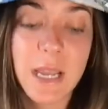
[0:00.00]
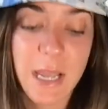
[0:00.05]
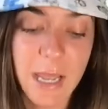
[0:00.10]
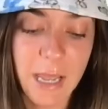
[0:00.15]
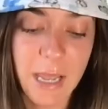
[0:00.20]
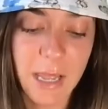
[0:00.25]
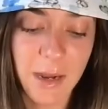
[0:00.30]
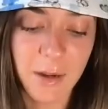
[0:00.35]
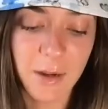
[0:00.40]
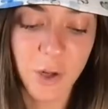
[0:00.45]

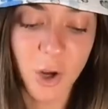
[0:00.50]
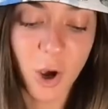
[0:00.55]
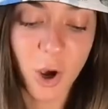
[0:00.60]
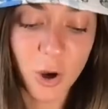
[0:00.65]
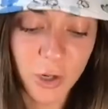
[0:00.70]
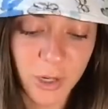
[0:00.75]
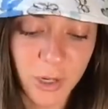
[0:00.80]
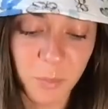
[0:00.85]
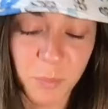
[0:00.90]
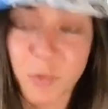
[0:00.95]
and
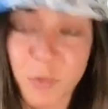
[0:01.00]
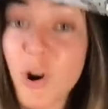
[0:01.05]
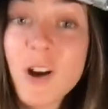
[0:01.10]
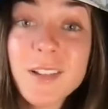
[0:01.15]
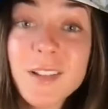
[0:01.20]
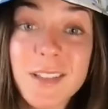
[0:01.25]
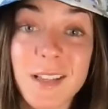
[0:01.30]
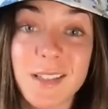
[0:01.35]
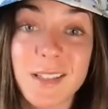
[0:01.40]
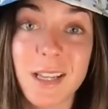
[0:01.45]
y'all can
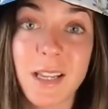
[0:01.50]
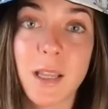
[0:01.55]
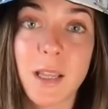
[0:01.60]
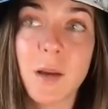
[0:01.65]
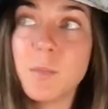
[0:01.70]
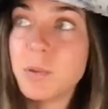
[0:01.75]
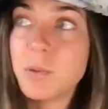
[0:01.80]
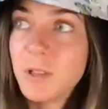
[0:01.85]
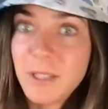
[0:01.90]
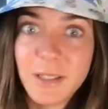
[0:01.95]
process it
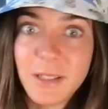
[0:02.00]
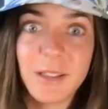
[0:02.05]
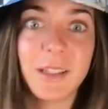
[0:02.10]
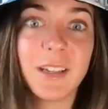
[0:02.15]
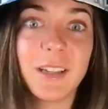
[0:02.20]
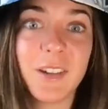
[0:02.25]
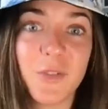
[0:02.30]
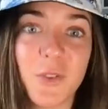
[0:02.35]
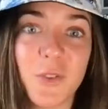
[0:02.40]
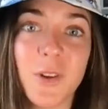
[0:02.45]
completely
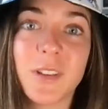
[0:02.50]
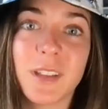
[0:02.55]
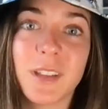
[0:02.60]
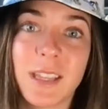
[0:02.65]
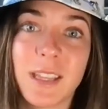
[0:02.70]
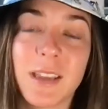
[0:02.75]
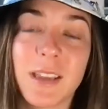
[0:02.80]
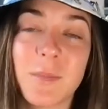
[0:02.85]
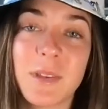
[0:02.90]
differently.